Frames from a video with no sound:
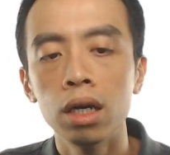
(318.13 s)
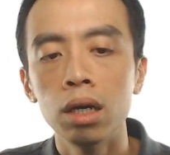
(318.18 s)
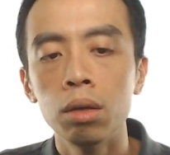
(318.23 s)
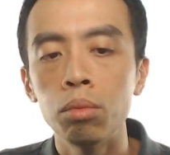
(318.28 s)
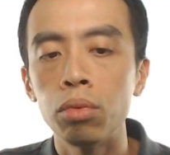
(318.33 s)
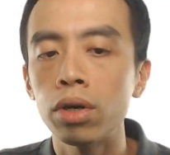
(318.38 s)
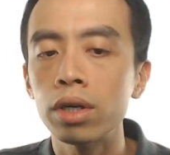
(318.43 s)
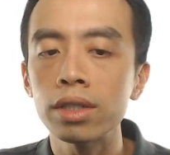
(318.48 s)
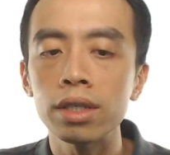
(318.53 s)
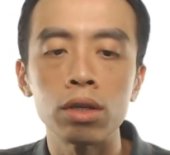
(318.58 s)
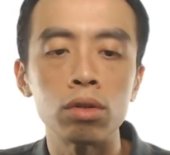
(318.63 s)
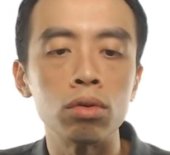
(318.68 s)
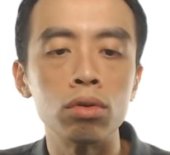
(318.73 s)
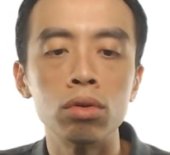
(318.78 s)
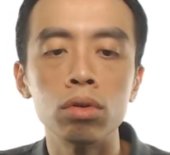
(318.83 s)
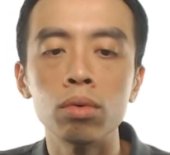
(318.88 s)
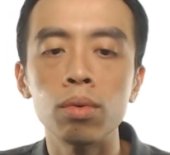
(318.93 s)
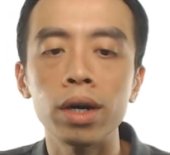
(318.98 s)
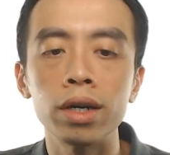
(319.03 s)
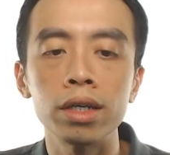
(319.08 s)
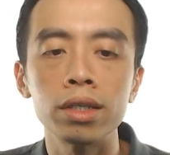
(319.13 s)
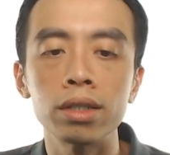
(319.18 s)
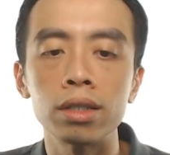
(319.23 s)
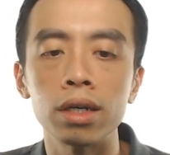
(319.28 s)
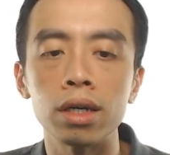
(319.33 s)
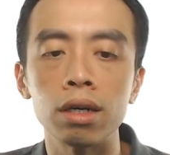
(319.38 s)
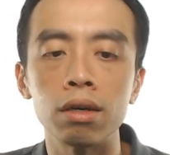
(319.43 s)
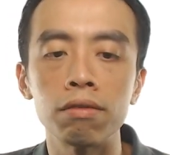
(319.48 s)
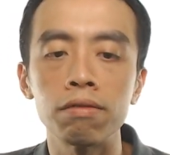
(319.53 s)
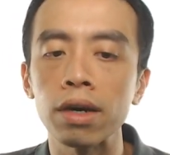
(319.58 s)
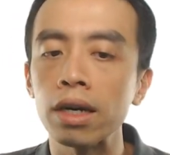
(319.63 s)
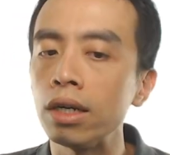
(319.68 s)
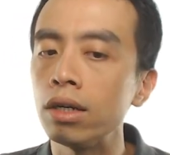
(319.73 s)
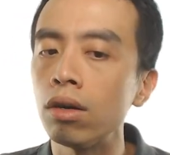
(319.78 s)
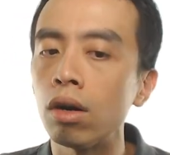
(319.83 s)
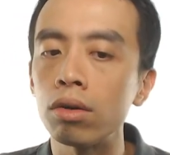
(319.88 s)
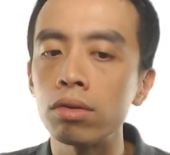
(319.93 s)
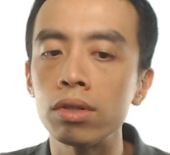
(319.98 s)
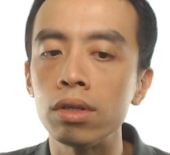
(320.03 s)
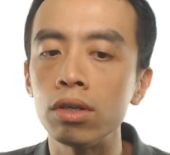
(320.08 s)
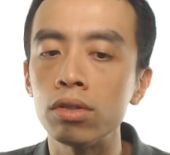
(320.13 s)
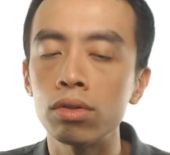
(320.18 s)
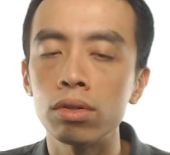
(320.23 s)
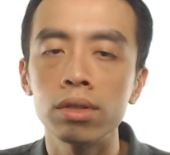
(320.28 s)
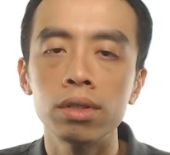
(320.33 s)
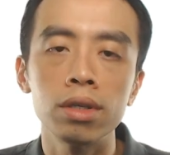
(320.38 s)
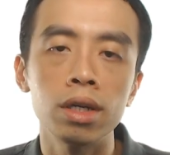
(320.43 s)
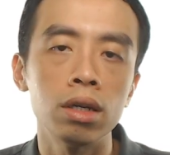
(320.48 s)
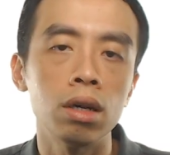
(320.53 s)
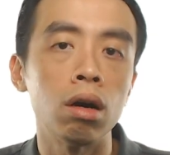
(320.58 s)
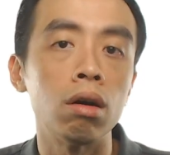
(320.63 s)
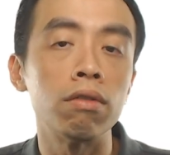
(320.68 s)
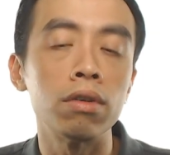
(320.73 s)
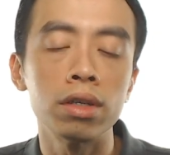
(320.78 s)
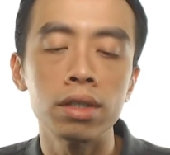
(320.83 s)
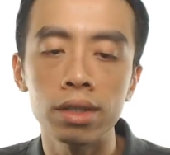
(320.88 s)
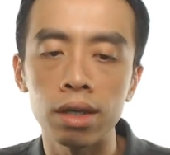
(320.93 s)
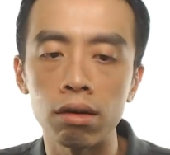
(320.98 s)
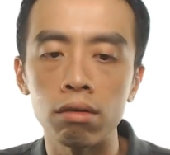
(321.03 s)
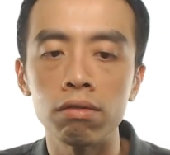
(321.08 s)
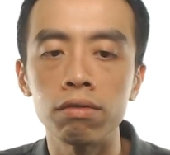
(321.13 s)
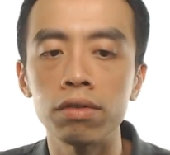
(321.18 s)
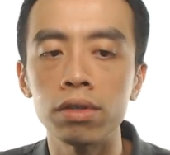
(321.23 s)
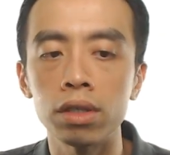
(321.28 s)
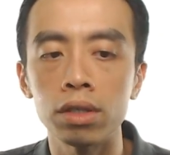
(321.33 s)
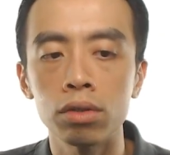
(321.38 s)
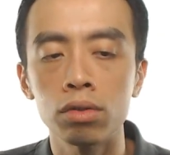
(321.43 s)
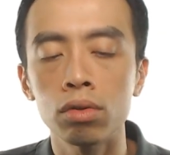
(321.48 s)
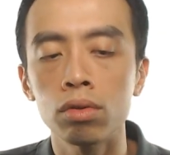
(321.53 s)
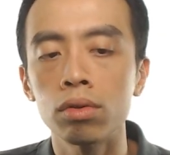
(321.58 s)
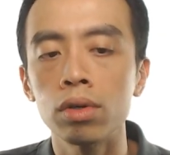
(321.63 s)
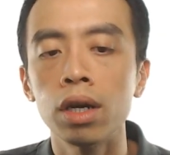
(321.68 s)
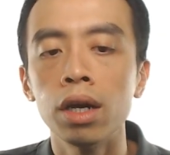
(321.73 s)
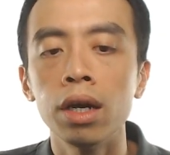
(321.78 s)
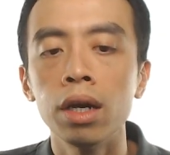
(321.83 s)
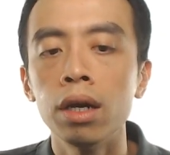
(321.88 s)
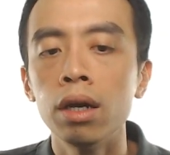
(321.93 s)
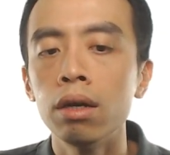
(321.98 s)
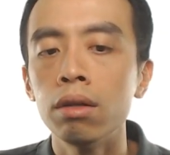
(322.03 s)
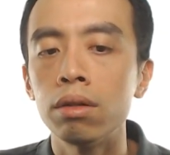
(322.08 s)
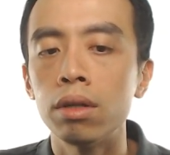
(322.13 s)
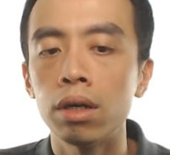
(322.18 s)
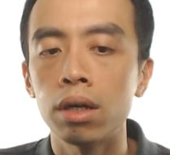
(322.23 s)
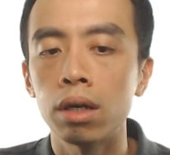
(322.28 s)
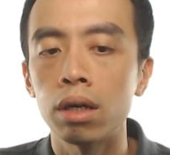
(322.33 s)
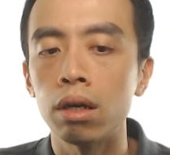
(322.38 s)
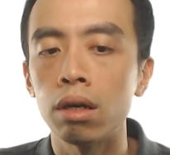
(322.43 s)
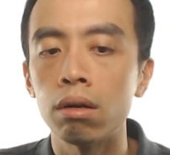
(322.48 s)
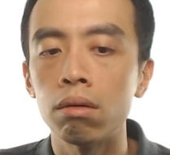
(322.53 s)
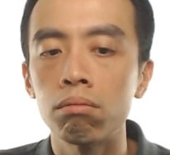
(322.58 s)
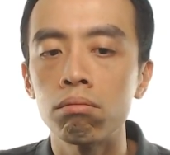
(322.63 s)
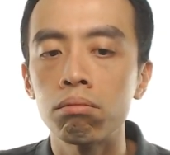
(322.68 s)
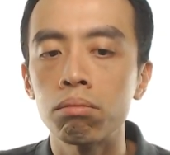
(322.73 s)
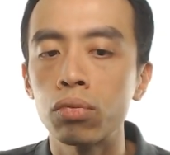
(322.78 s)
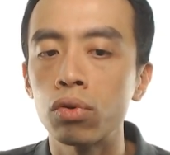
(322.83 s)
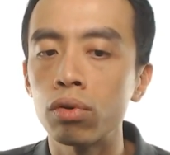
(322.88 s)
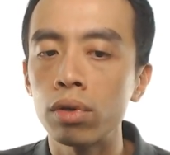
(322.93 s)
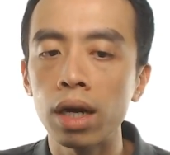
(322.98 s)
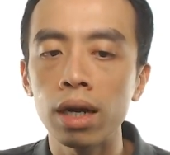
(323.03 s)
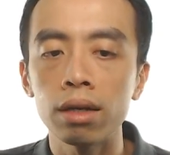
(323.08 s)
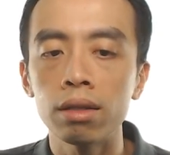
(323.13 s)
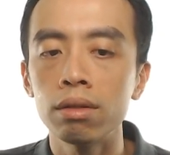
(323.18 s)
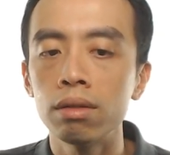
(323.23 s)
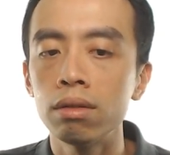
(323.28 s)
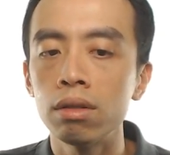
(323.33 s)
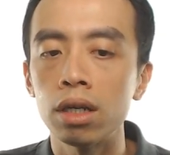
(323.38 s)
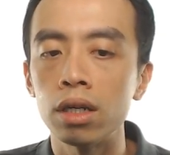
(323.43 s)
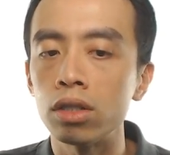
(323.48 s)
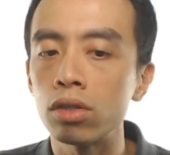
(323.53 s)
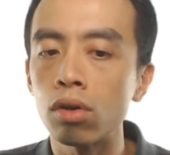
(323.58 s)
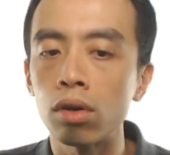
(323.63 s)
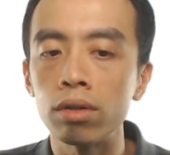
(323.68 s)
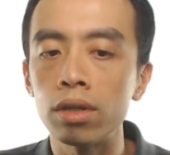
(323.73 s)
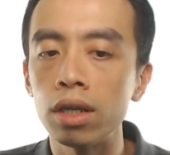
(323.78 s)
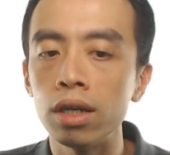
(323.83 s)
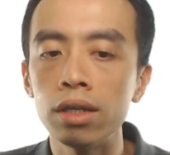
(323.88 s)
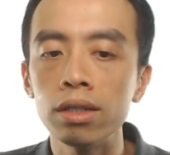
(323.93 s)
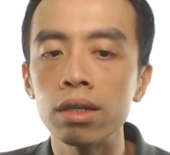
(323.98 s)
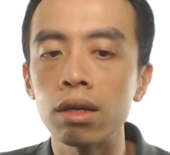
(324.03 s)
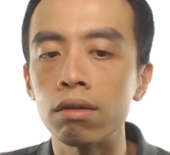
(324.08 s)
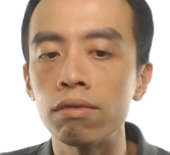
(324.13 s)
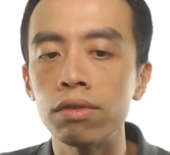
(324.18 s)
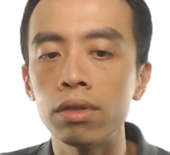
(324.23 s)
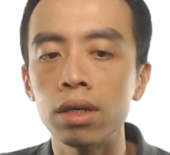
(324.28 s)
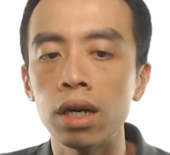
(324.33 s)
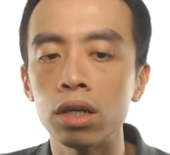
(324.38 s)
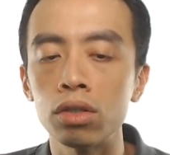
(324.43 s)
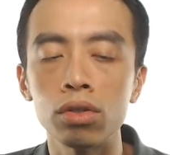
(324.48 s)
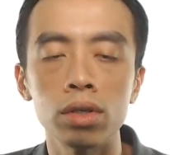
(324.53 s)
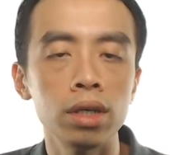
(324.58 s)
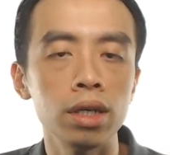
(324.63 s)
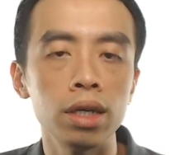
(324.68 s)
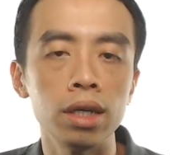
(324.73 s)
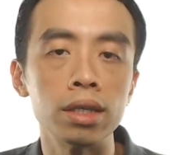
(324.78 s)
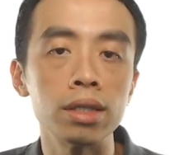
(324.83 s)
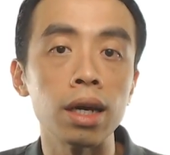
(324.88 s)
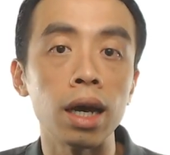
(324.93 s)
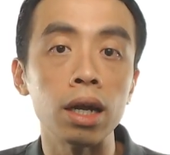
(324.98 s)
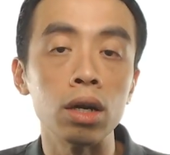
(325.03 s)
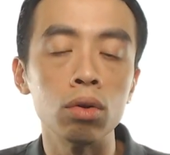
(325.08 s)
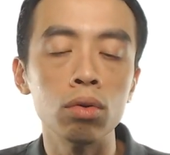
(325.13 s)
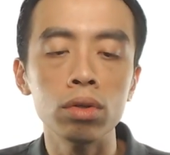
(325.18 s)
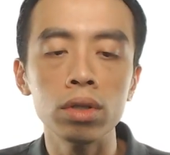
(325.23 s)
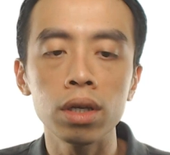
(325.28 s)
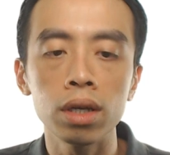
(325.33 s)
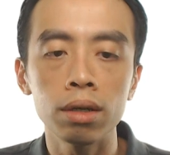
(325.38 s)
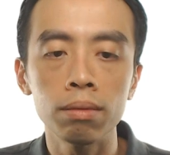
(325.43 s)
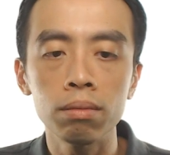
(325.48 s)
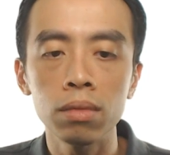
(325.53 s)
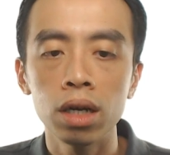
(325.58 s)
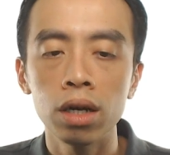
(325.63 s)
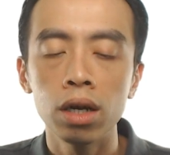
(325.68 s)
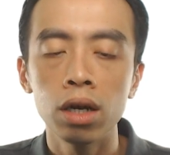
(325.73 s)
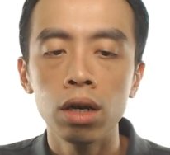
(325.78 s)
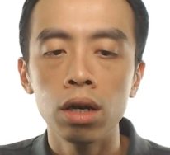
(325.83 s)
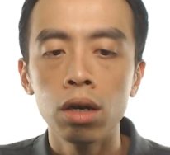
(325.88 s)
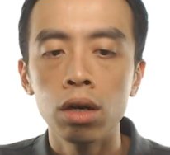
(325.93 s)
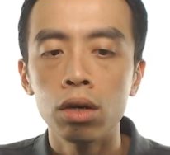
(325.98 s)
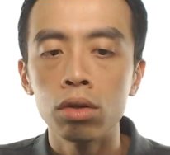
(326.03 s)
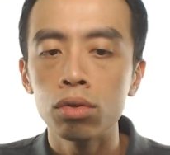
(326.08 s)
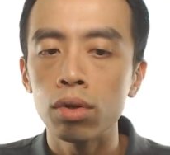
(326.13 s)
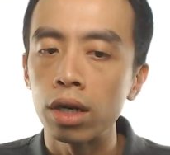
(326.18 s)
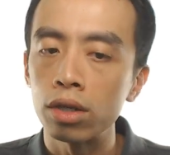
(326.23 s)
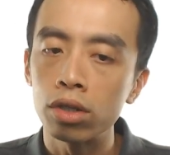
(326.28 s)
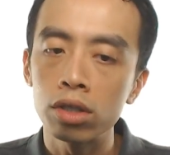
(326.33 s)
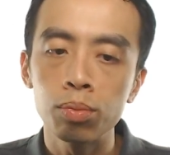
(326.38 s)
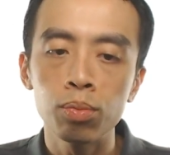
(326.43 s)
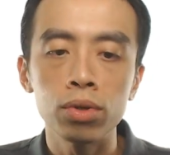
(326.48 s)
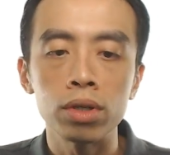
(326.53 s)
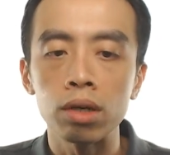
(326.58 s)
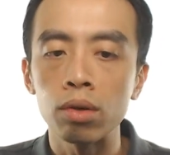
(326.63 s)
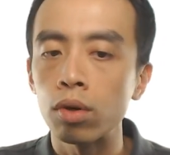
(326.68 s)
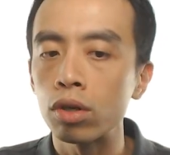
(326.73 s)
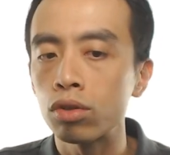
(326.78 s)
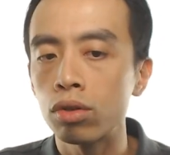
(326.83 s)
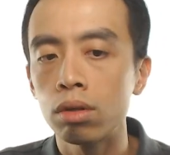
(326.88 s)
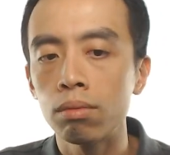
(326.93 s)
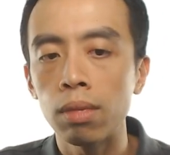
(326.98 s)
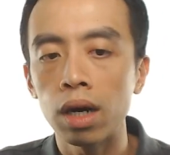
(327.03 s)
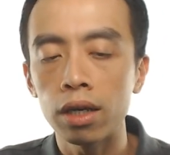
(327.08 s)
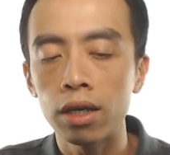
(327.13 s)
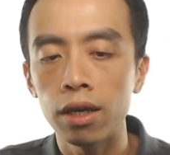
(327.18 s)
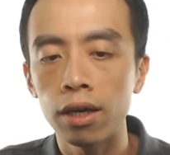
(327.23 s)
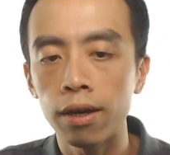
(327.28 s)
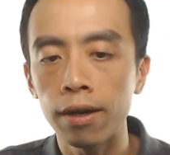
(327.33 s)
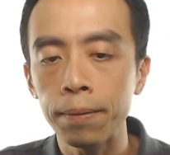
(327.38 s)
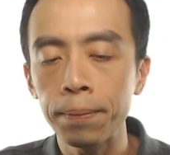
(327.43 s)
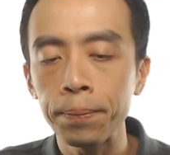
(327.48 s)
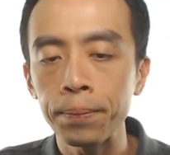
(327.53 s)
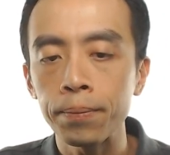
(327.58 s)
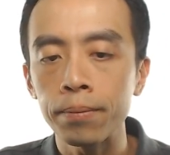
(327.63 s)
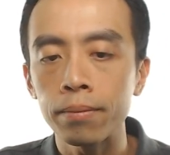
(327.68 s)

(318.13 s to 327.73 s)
because I don't know what is the final oxidation state of sulfur. So the product that is containing sulfur, actually it is an unknown term. So I just put a question mark here.